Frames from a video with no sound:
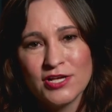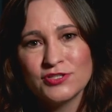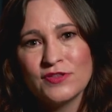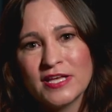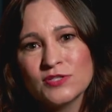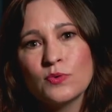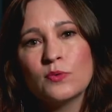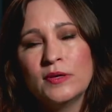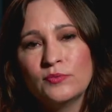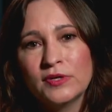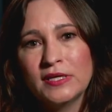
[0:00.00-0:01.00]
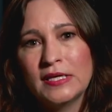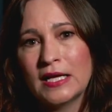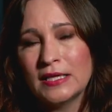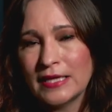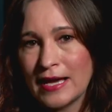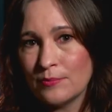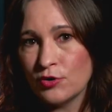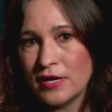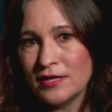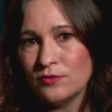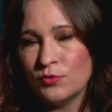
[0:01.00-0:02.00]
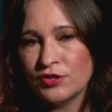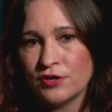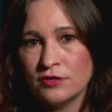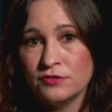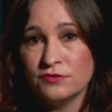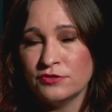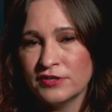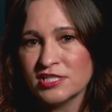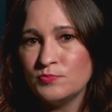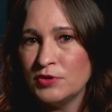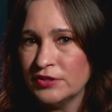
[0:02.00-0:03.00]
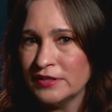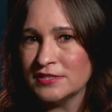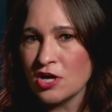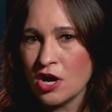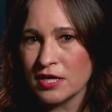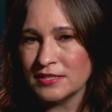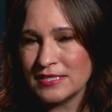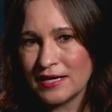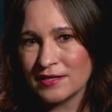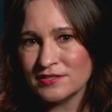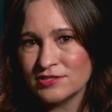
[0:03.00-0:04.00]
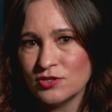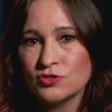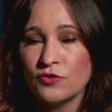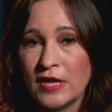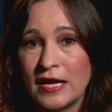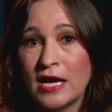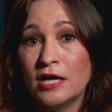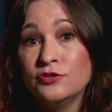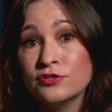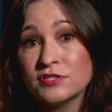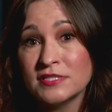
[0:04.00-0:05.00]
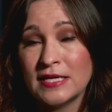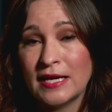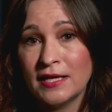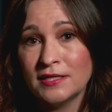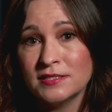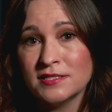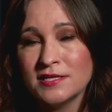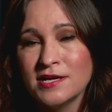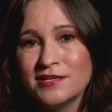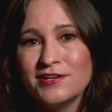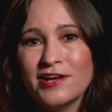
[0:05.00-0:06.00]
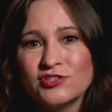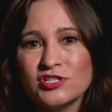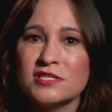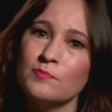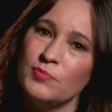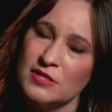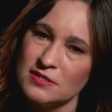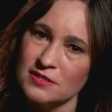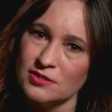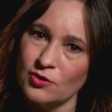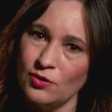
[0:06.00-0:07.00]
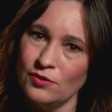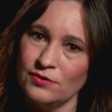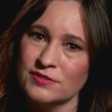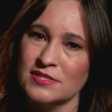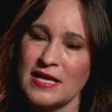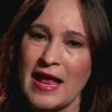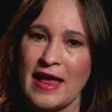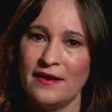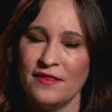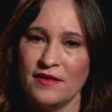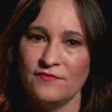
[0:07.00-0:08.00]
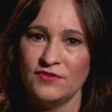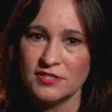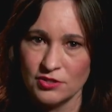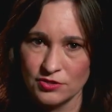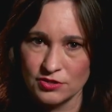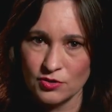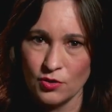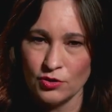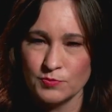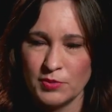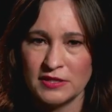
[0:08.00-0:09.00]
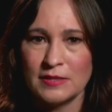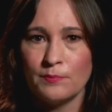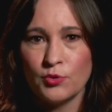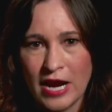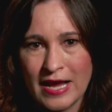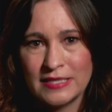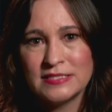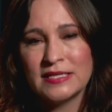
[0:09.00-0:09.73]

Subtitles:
So that's where we really collaborate with our user experience architects so they understand not just the business goals and the visitors' goals, but the brand